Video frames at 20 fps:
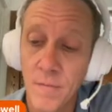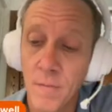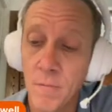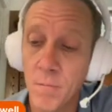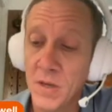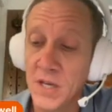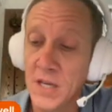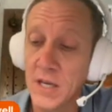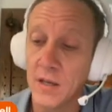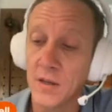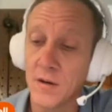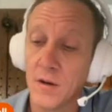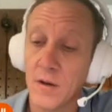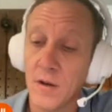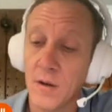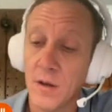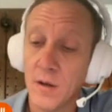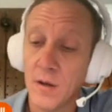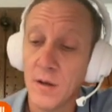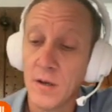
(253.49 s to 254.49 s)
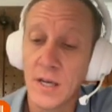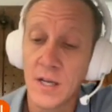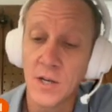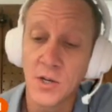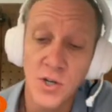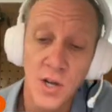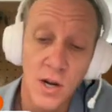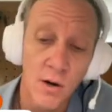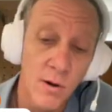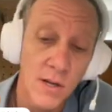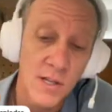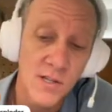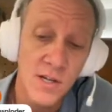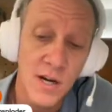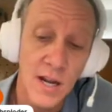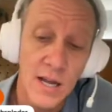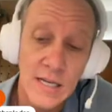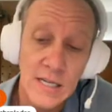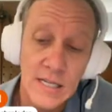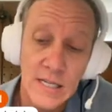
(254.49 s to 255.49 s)
Be it generates an
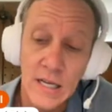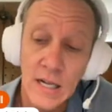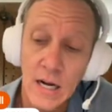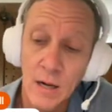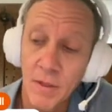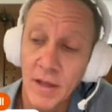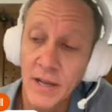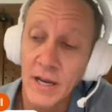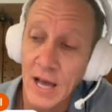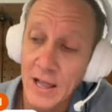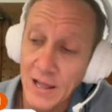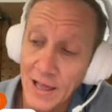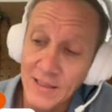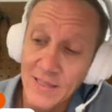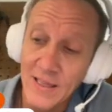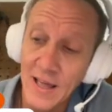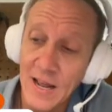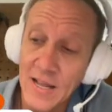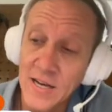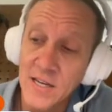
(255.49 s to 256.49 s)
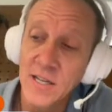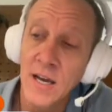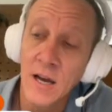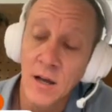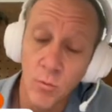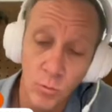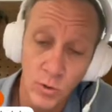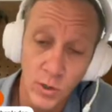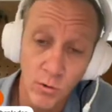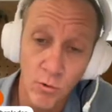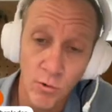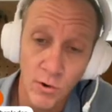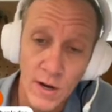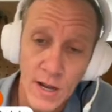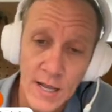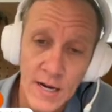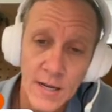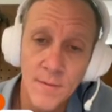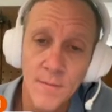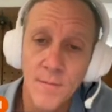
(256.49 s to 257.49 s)
idea and I'm like, I like that idea, I'll
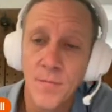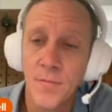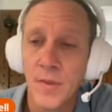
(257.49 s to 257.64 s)
recreate it.